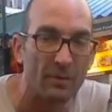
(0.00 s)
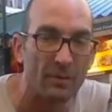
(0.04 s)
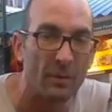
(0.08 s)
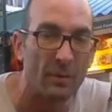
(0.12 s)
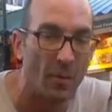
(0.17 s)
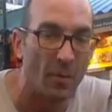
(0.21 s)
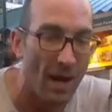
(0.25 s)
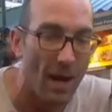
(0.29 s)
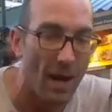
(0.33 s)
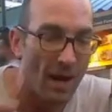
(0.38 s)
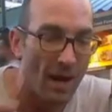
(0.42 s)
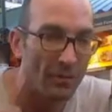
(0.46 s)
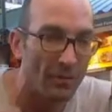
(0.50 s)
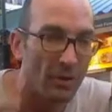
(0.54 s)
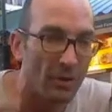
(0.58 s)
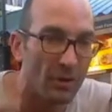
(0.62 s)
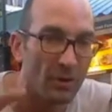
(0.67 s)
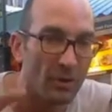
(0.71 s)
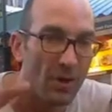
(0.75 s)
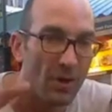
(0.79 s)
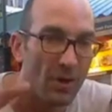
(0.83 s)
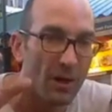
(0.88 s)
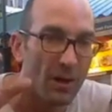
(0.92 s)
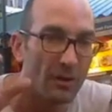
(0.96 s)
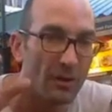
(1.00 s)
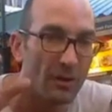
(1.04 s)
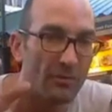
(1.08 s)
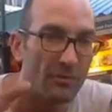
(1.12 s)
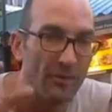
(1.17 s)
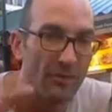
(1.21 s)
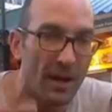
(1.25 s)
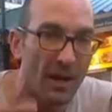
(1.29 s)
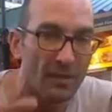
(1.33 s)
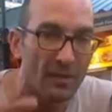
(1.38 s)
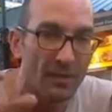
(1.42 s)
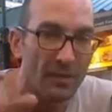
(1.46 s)
You have to
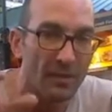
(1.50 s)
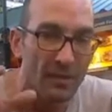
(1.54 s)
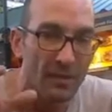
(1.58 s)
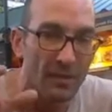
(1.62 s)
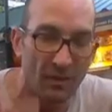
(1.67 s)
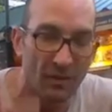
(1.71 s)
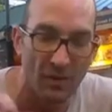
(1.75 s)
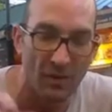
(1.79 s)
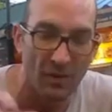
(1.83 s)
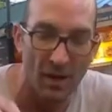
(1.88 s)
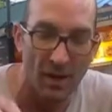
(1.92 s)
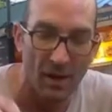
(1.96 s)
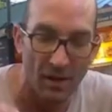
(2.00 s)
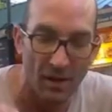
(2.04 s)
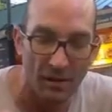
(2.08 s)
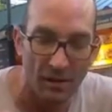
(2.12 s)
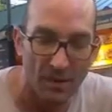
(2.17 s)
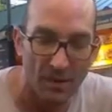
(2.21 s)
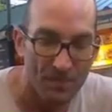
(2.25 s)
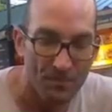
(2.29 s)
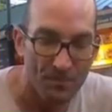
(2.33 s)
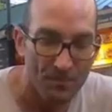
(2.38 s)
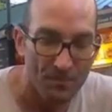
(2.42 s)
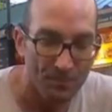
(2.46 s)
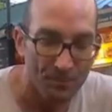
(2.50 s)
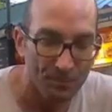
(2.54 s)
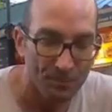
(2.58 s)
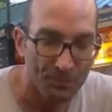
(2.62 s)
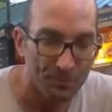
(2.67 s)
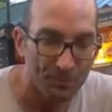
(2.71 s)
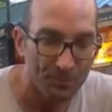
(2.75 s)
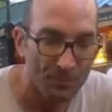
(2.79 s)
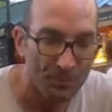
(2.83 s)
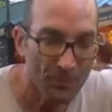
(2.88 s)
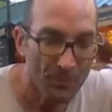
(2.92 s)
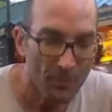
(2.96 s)
invest and say,
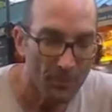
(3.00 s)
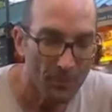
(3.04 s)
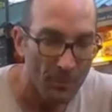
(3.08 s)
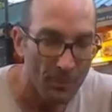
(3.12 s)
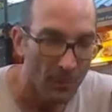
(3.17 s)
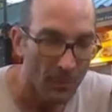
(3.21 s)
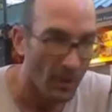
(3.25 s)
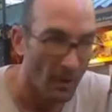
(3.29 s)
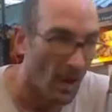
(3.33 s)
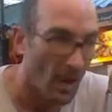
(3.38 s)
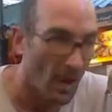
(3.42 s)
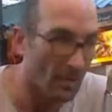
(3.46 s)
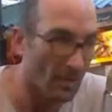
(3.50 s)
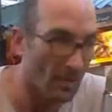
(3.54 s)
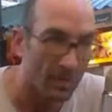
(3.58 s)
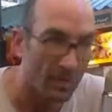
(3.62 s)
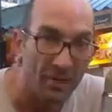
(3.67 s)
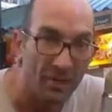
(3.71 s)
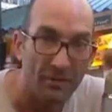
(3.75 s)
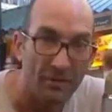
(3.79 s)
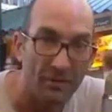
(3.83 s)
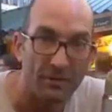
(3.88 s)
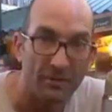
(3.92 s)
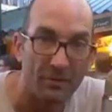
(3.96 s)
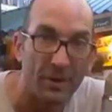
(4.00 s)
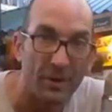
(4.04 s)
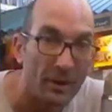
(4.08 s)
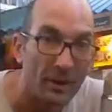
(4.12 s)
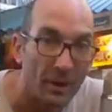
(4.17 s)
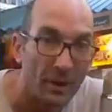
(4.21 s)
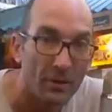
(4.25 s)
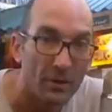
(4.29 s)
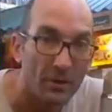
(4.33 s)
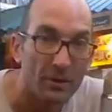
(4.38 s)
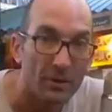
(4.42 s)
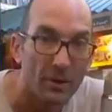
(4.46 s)
I believe in
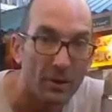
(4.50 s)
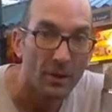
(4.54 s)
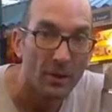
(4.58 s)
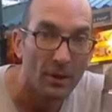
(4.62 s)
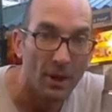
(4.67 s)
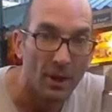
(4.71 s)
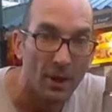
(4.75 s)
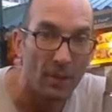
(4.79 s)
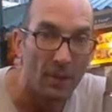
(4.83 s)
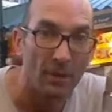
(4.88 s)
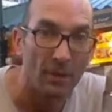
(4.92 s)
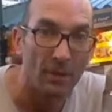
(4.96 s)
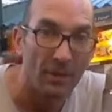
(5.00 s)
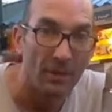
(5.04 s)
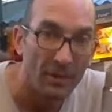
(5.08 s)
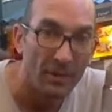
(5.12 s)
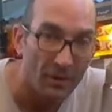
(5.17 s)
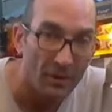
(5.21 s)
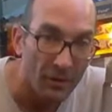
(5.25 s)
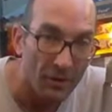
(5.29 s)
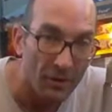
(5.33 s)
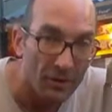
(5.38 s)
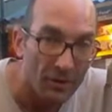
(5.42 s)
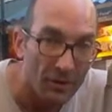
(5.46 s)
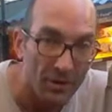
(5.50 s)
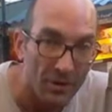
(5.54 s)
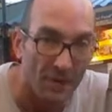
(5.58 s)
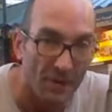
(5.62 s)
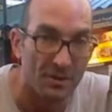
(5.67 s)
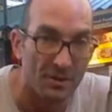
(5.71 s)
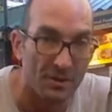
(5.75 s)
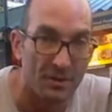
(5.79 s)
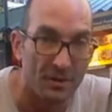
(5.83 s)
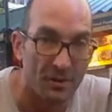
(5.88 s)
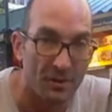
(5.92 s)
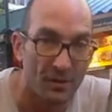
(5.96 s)
video, I believe in search
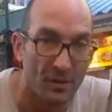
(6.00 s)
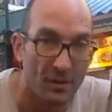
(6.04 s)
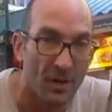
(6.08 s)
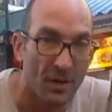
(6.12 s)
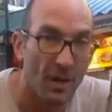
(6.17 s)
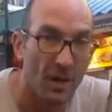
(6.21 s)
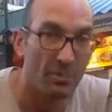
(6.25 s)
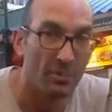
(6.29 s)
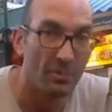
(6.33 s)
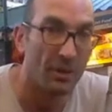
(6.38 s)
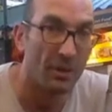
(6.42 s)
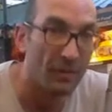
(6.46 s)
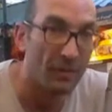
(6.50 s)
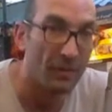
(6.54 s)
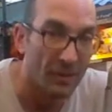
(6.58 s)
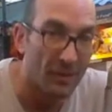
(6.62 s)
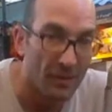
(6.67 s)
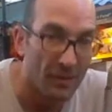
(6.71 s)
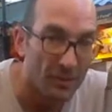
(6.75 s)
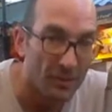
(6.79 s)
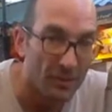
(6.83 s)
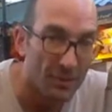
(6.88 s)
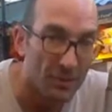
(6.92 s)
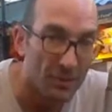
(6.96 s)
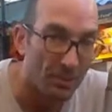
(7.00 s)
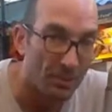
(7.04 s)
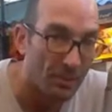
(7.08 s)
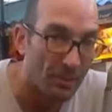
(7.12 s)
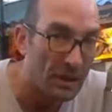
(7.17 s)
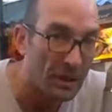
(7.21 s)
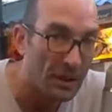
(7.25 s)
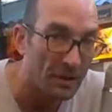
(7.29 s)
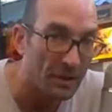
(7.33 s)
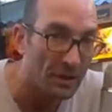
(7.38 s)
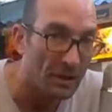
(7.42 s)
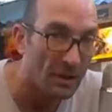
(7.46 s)
engines, I believe in social
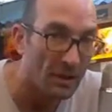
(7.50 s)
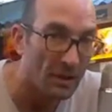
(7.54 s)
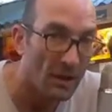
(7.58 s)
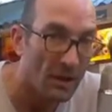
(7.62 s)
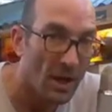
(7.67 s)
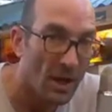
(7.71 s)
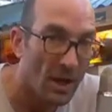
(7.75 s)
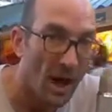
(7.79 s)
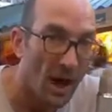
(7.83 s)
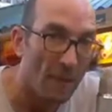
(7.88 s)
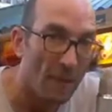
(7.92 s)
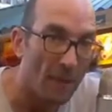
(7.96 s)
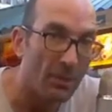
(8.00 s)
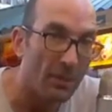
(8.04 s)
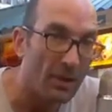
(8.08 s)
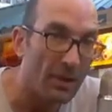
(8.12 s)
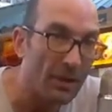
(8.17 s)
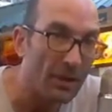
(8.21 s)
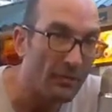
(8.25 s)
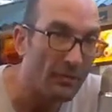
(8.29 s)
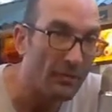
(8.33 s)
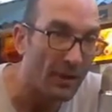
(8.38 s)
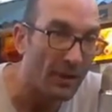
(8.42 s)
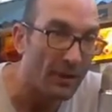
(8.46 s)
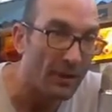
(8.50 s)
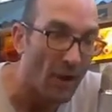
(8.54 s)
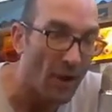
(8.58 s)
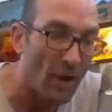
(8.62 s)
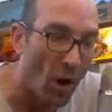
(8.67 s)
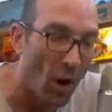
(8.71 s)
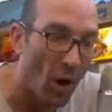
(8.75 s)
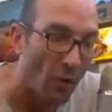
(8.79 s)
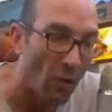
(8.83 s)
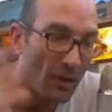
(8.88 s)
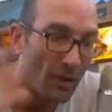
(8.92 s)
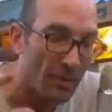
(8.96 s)
media, I believe in
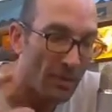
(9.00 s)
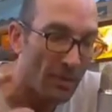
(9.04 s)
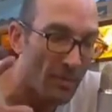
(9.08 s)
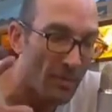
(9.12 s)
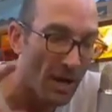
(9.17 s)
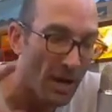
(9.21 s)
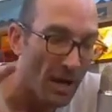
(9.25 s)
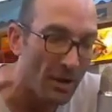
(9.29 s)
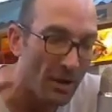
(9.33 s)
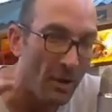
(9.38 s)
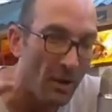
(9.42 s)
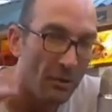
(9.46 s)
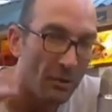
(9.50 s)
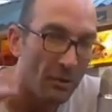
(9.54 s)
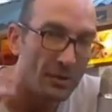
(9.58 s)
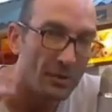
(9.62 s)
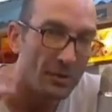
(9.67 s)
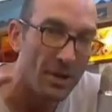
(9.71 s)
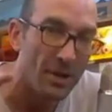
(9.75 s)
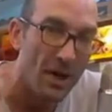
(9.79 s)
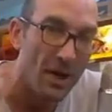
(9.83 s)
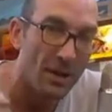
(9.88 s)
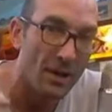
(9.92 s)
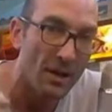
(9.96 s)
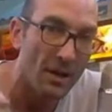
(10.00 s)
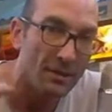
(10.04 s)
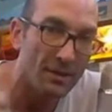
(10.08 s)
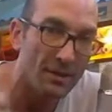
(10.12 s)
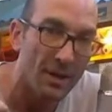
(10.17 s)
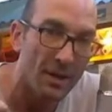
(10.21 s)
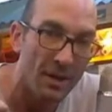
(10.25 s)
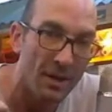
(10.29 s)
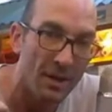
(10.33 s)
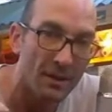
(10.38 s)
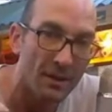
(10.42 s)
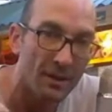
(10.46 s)
owning my own
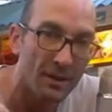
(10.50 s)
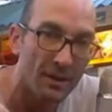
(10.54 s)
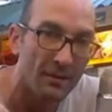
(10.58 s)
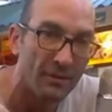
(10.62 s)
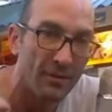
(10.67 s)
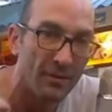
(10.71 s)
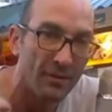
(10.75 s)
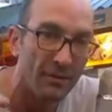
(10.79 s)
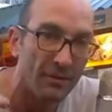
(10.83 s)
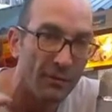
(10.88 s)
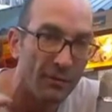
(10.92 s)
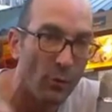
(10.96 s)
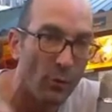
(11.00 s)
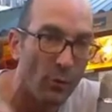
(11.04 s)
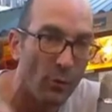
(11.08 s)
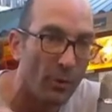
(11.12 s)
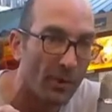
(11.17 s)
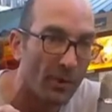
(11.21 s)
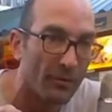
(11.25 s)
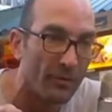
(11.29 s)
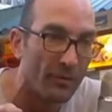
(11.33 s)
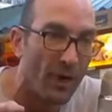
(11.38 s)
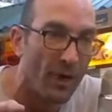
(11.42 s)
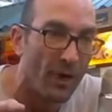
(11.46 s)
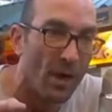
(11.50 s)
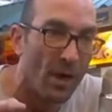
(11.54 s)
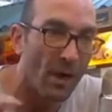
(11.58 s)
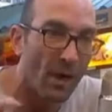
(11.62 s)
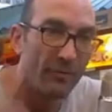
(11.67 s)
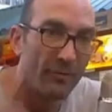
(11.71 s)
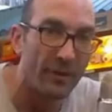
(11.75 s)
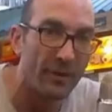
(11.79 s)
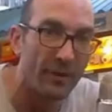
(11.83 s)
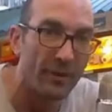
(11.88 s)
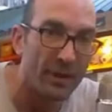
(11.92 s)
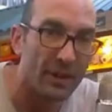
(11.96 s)
content in the form of a
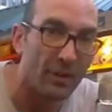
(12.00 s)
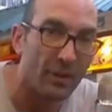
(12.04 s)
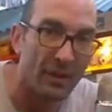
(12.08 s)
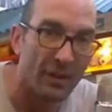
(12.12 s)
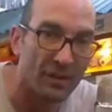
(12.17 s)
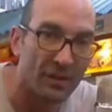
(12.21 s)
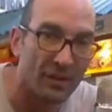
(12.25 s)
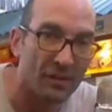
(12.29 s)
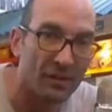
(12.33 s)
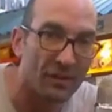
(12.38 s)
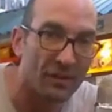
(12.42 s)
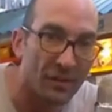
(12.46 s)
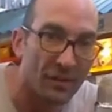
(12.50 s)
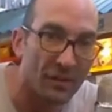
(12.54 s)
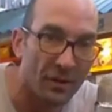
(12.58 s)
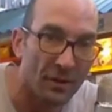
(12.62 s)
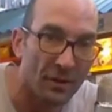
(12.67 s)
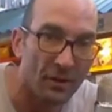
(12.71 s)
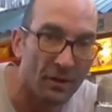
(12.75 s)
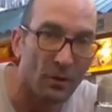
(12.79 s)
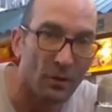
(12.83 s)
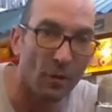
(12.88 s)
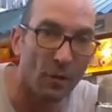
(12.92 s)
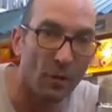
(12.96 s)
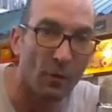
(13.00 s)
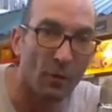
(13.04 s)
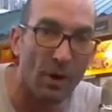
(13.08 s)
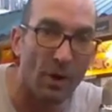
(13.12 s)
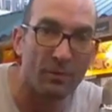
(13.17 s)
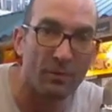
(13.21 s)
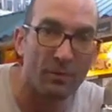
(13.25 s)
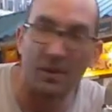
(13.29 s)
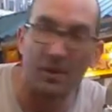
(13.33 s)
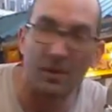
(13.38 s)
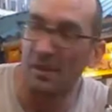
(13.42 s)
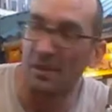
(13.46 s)
video that sits here or a
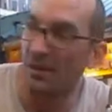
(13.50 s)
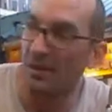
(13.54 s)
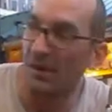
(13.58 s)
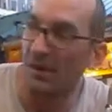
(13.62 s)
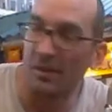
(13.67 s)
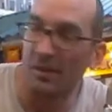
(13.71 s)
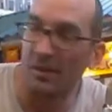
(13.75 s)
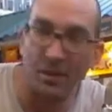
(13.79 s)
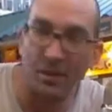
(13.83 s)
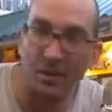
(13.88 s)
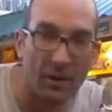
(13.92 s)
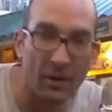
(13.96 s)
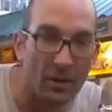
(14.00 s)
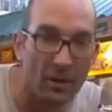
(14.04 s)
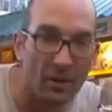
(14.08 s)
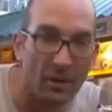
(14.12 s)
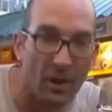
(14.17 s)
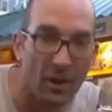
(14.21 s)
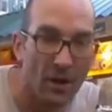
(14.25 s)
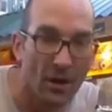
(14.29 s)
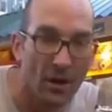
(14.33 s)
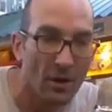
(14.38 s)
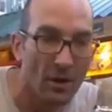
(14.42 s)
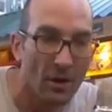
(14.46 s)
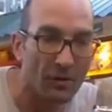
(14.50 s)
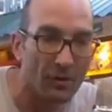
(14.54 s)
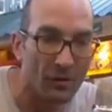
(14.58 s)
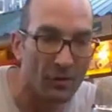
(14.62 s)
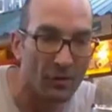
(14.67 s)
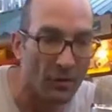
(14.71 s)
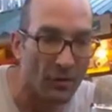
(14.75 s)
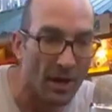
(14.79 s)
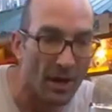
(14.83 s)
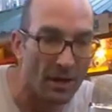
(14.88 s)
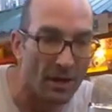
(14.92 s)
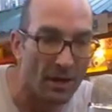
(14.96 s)
website that sits here so
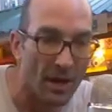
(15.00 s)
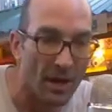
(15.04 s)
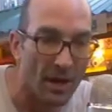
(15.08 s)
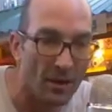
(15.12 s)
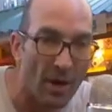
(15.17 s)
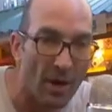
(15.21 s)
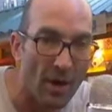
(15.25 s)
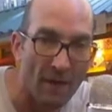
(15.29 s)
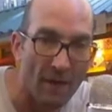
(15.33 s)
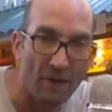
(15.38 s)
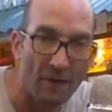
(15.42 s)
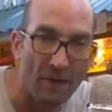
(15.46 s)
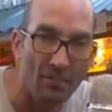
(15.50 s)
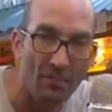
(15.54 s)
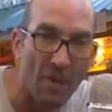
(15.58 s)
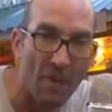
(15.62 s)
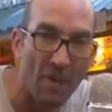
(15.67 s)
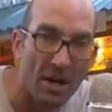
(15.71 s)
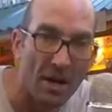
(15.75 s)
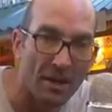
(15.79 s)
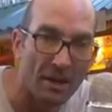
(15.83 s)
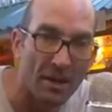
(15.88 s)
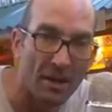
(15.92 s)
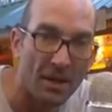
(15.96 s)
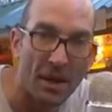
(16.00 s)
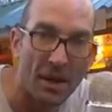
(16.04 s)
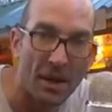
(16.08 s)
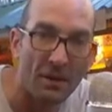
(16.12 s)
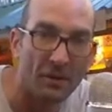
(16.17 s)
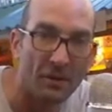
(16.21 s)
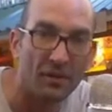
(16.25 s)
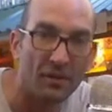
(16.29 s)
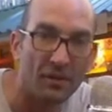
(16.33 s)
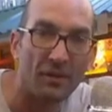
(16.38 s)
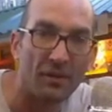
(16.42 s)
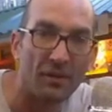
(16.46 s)
that I don't have to buy an ad
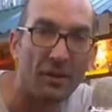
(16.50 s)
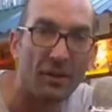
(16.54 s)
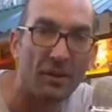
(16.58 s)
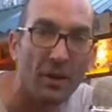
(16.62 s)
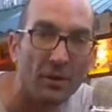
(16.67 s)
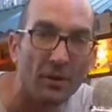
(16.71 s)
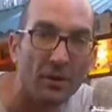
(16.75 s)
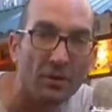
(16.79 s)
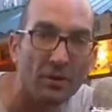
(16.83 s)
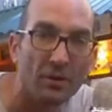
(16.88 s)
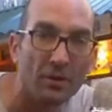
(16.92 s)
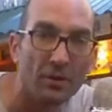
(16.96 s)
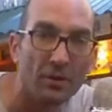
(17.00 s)
on Zillow,